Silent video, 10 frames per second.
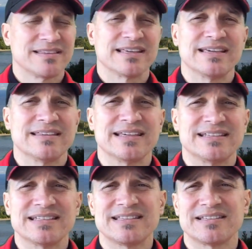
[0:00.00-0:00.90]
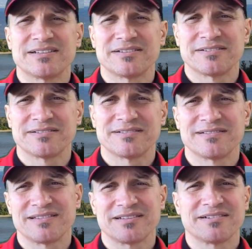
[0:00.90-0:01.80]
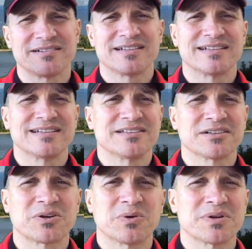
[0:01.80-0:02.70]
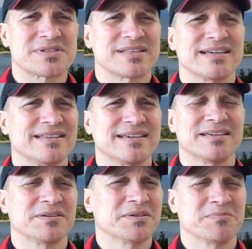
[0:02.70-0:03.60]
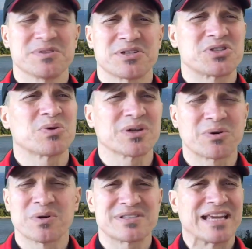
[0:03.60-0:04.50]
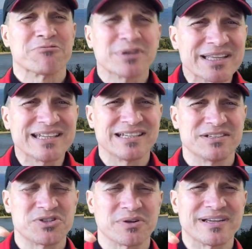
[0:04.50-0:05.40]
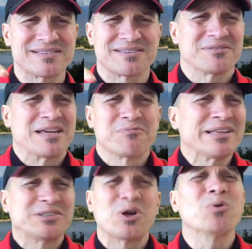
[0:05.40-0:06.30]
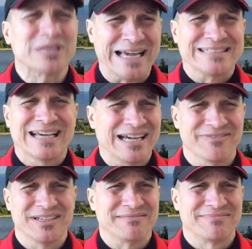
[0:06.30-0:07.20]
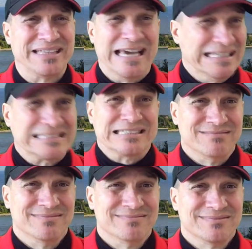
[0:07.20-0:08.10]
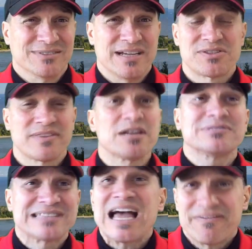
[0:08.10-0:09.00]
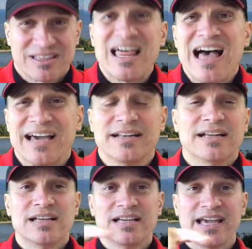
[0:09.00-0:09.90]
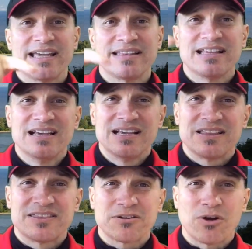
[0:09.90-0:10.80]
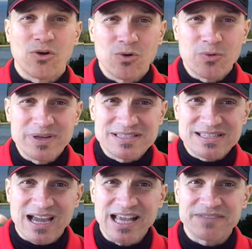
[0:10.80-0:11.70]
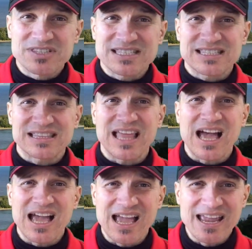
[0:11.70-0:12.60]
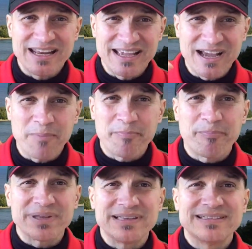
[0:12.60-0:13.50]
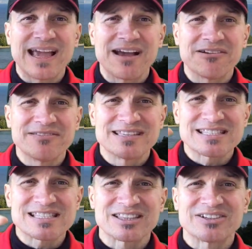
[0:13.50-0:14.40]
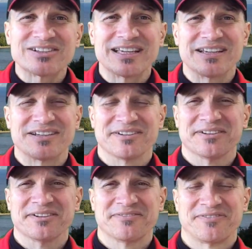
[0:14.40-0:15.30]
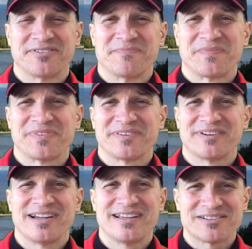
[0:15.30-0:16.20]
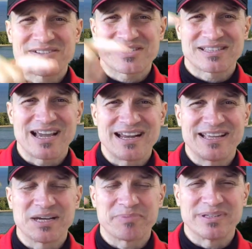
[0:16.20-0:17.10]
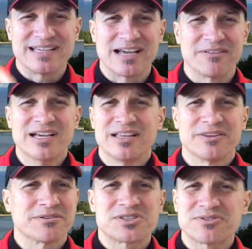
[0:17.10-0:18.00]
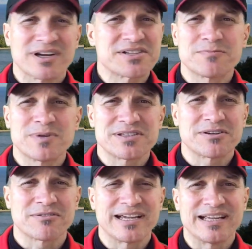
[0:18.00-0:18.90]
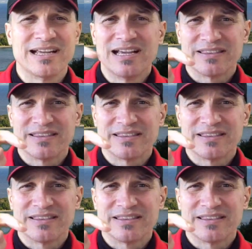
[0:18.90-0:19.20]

They did their course. It was a short course. They really didn't enjoy it, so they really don't like diving yet, right? So they don't dive a lot, and they're always kind of sliding up and down this learning curve, right? They're sliding up and down. Their instruction wasn't great.